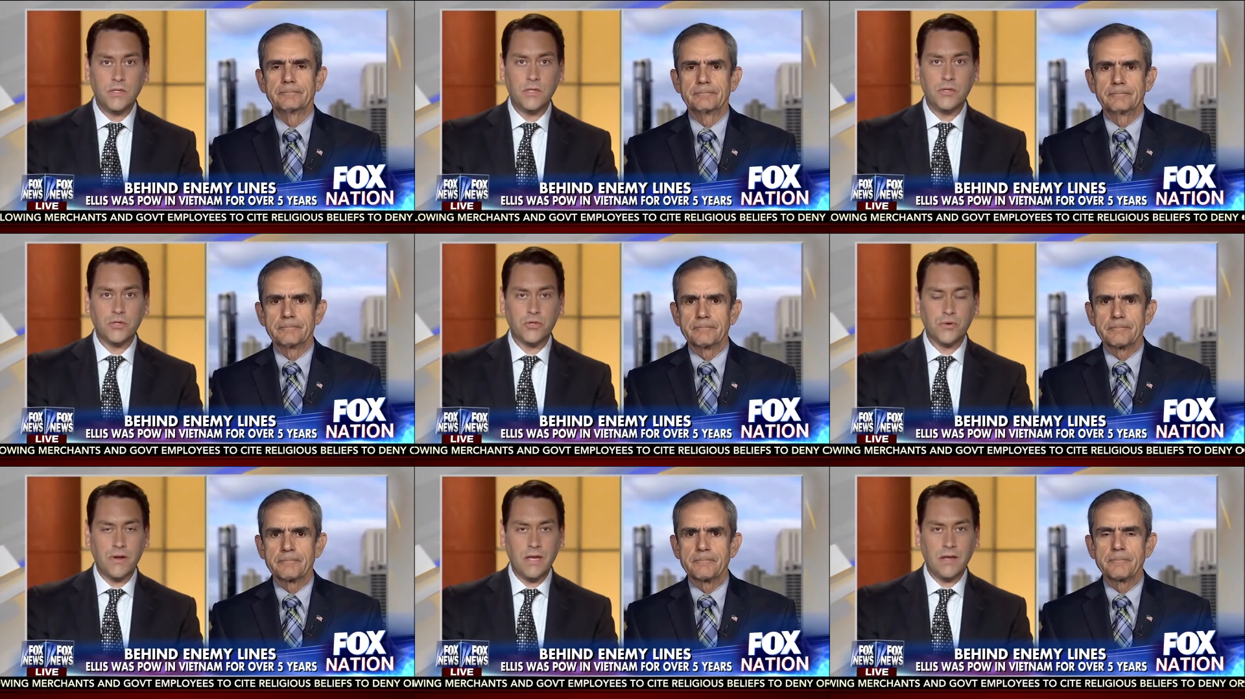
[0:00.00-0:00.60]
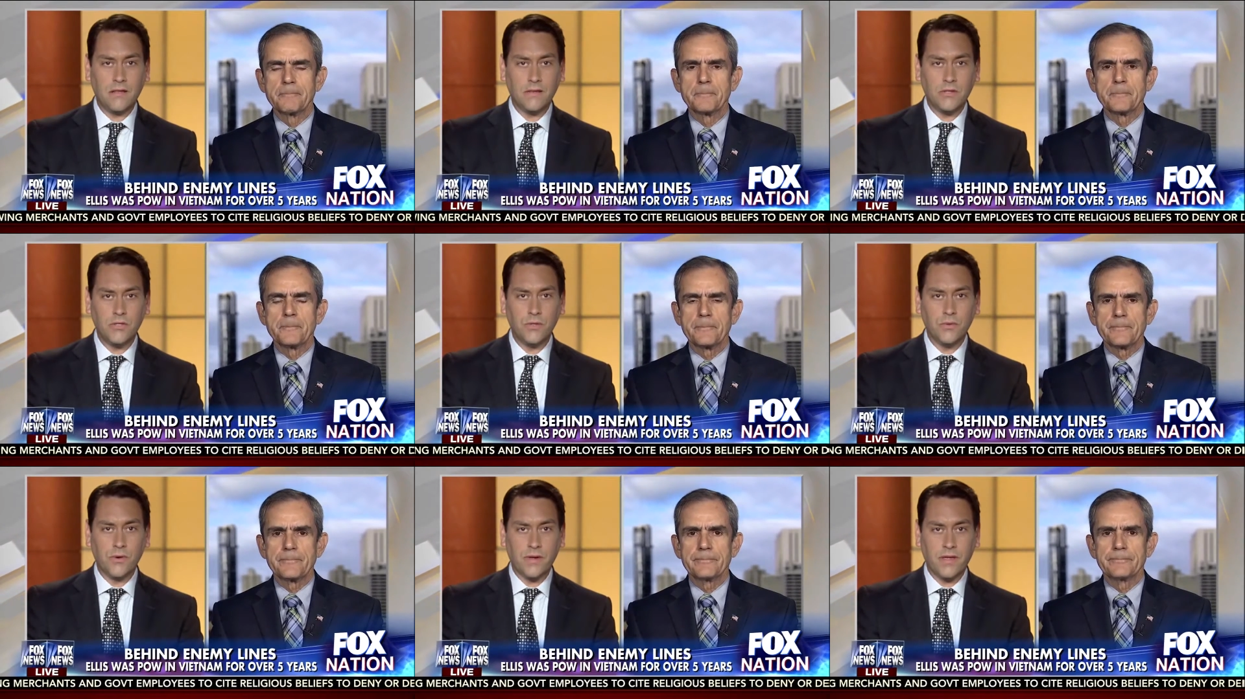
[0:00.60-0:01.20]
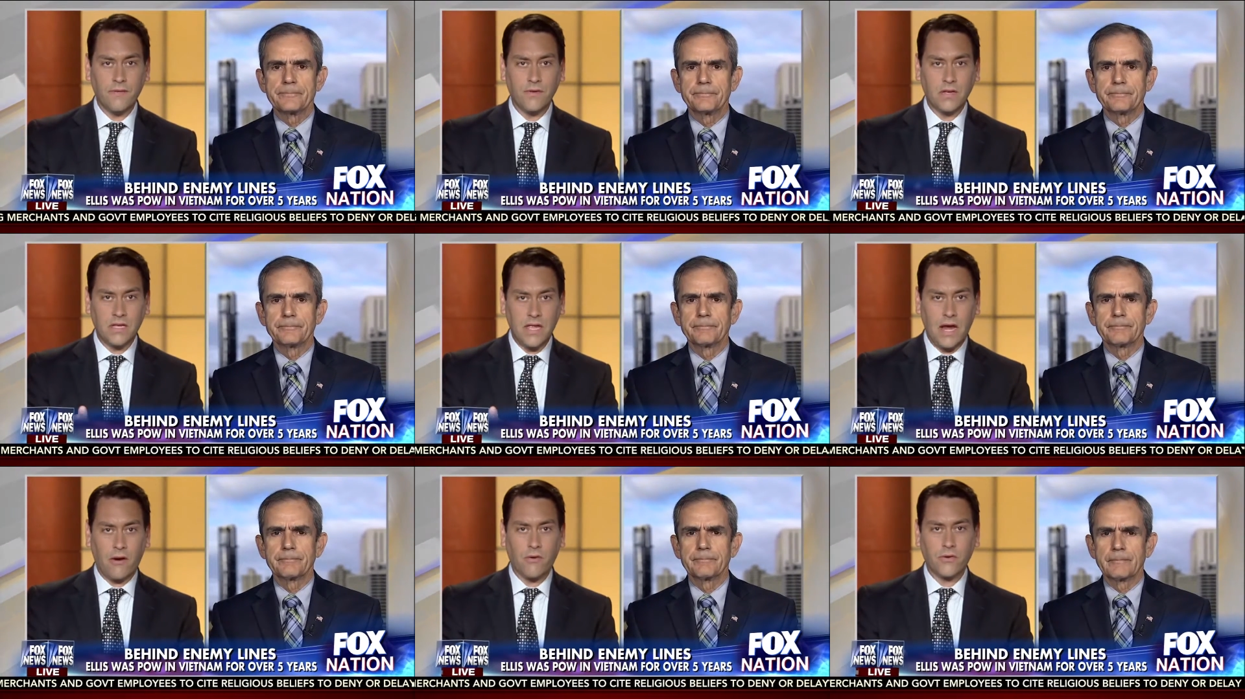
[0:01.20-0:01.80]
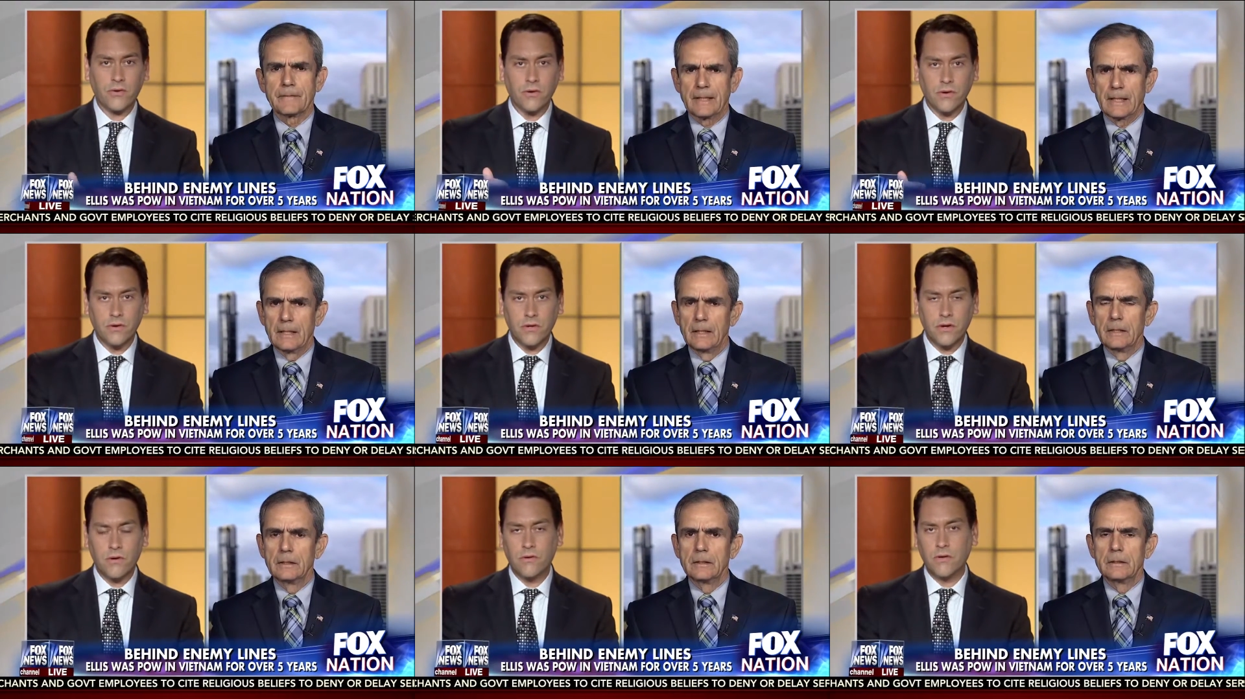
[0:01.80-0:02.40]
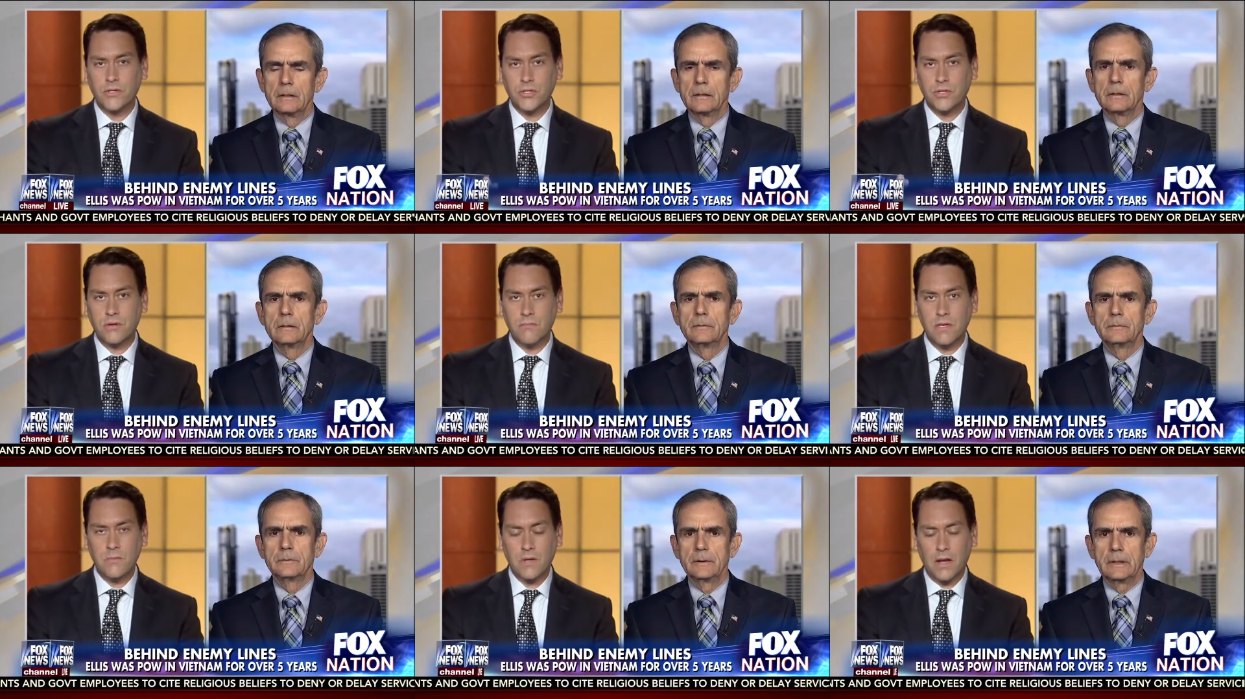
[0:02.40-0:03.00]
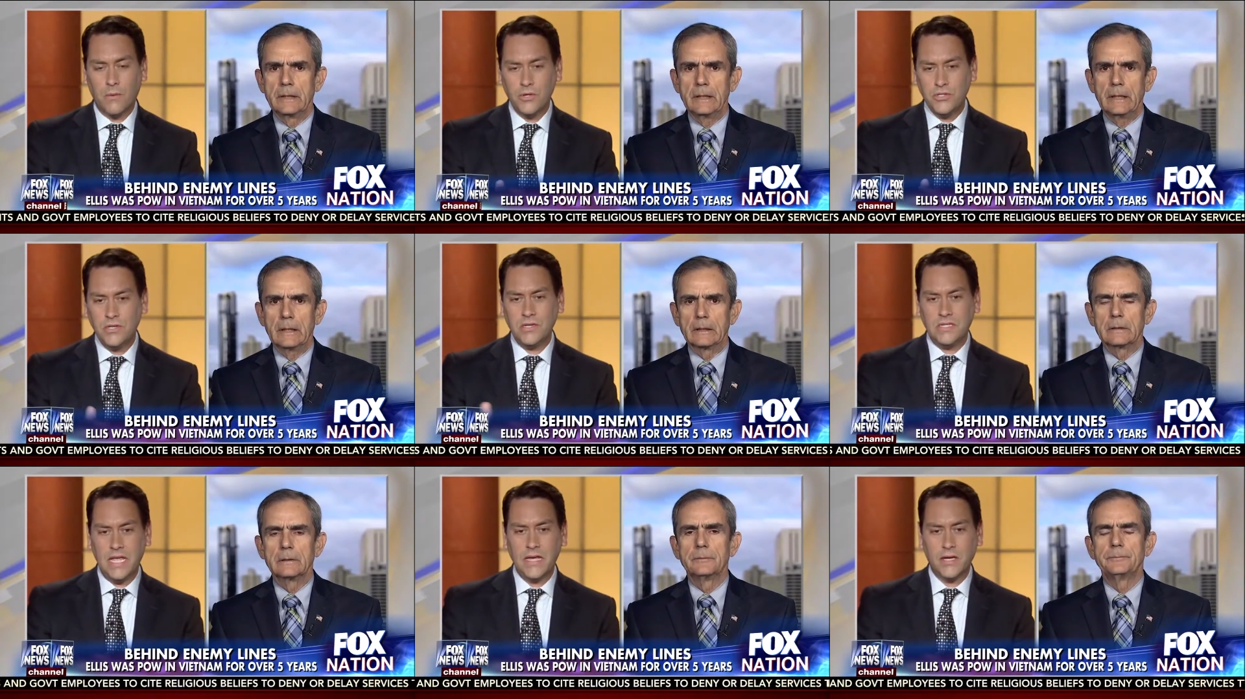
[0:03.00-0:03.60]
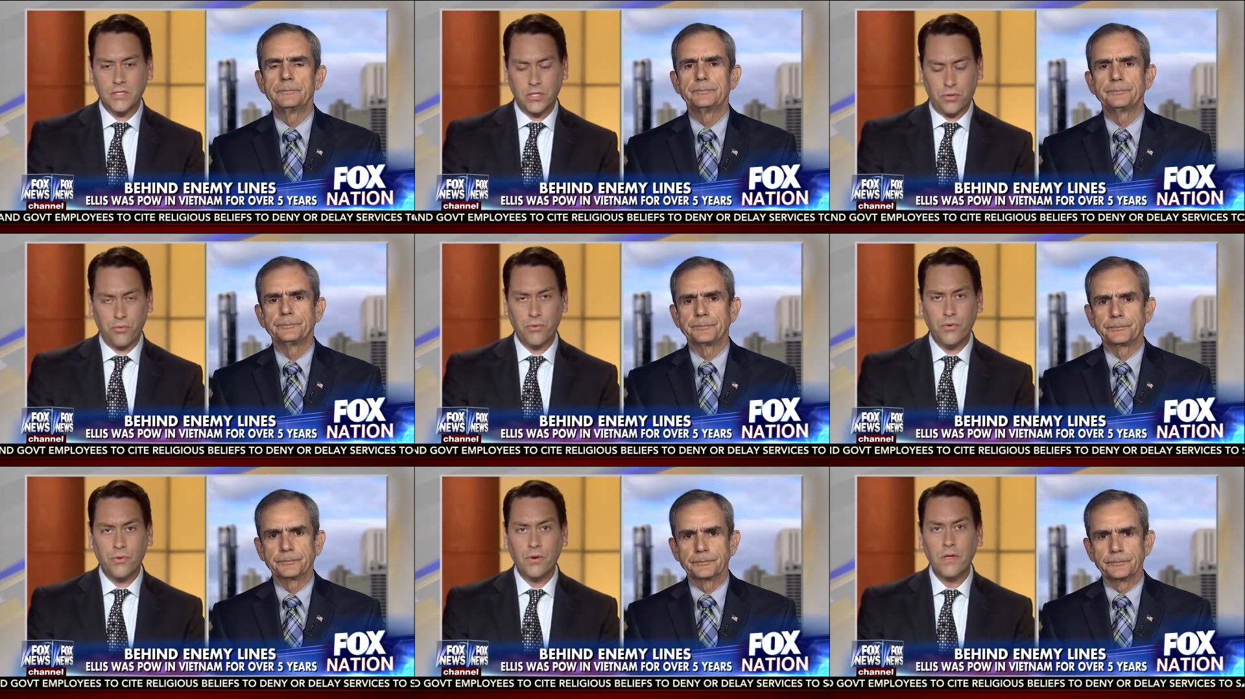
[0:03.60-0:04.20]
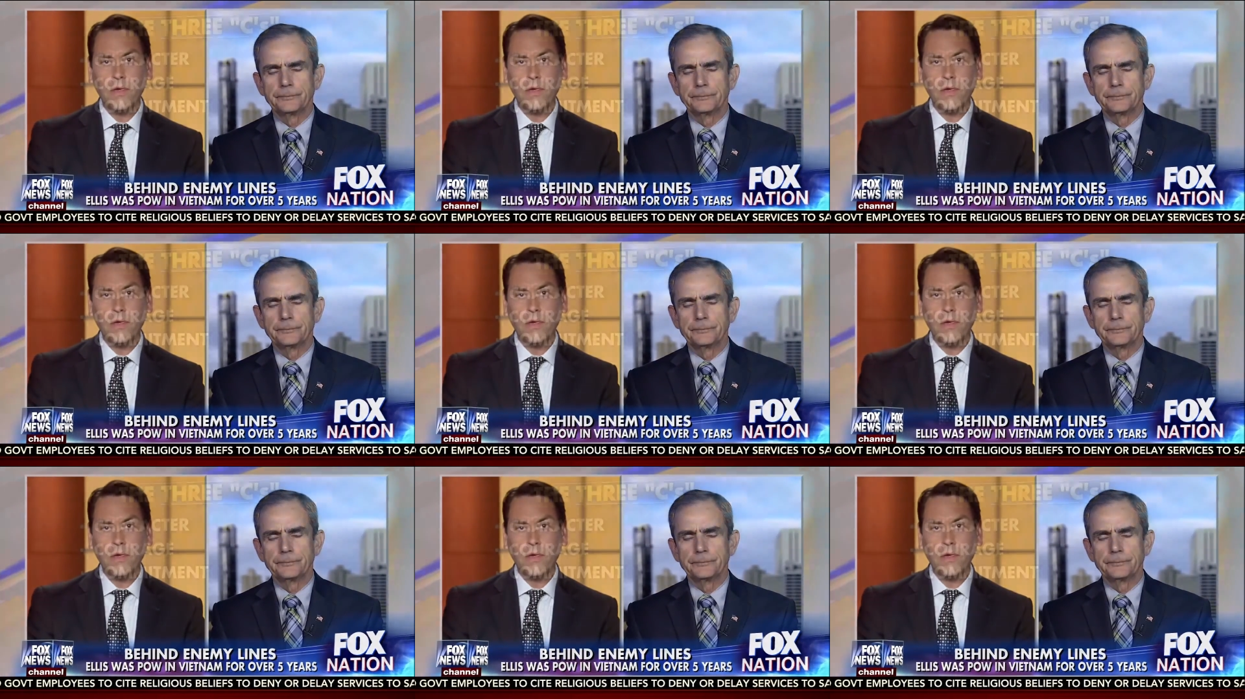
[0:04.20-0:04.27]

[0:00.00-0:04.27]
Speaker 1: to the training that you were given character courage commitment i want yeah. you to take us through